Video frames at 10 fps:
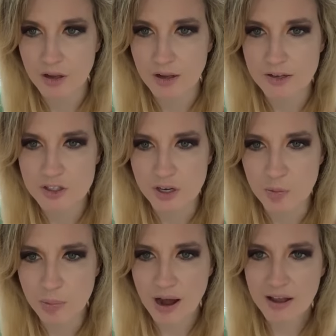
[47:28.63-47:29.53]
Let's see
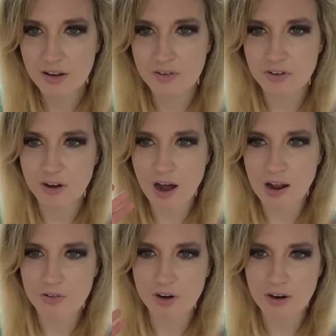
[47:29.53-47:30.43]
here. Bye, Olivia,
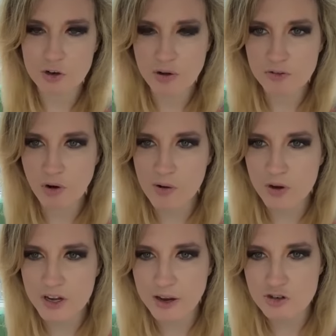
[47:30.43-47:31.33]
Oliver. You have a great
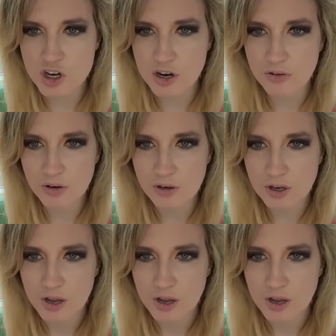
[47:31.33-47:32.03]
weekend too.